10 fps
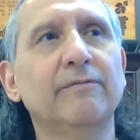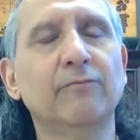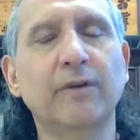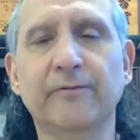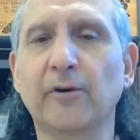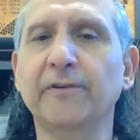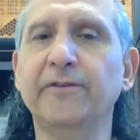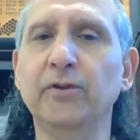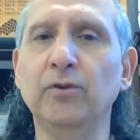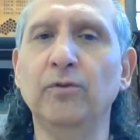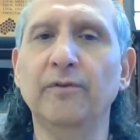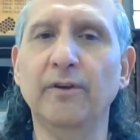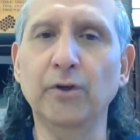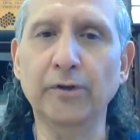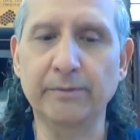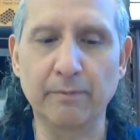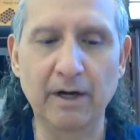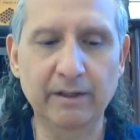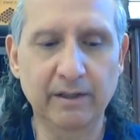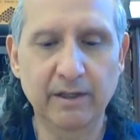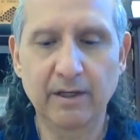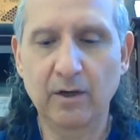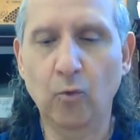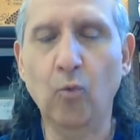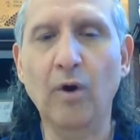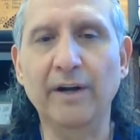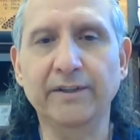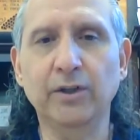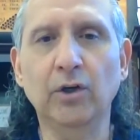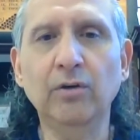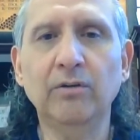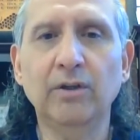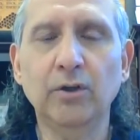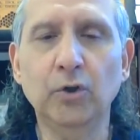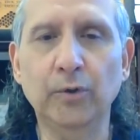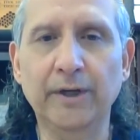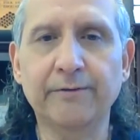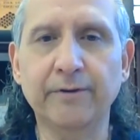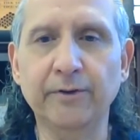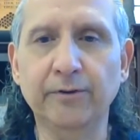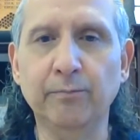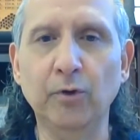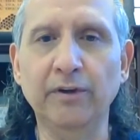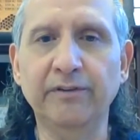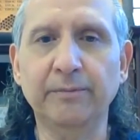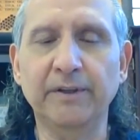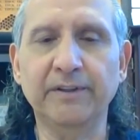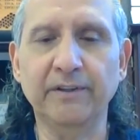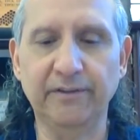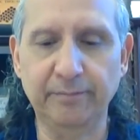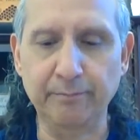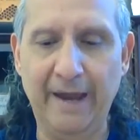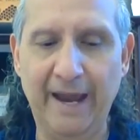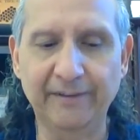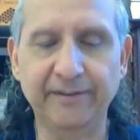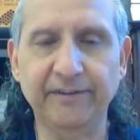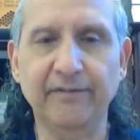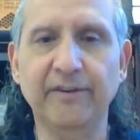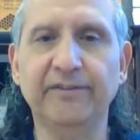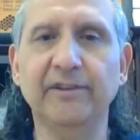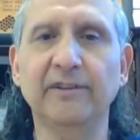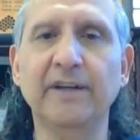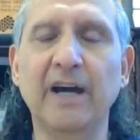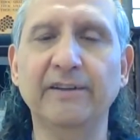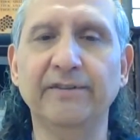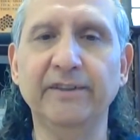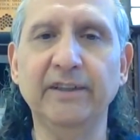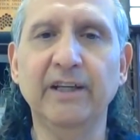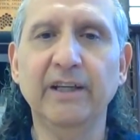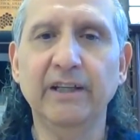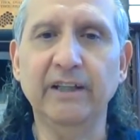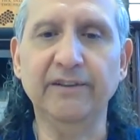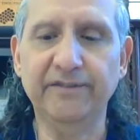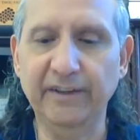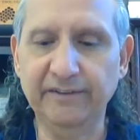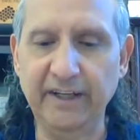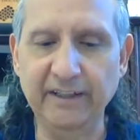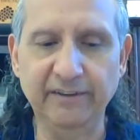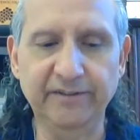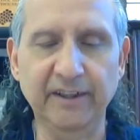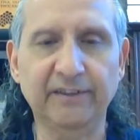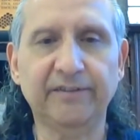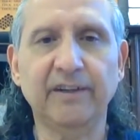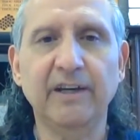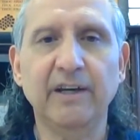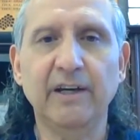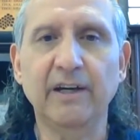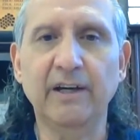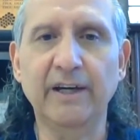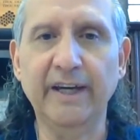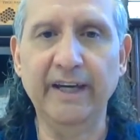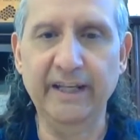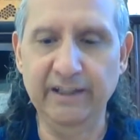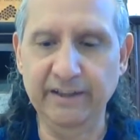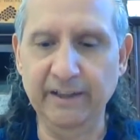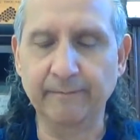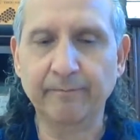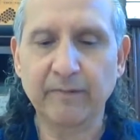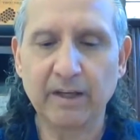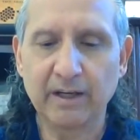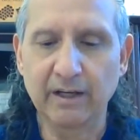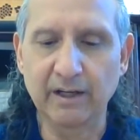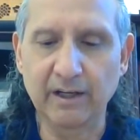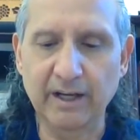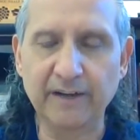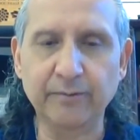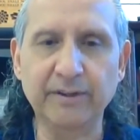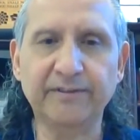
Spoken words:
refer to a noted monk, Won-Hyo, who introduced Buddhism into the masses of the Silla dynasty in 686 AD. As we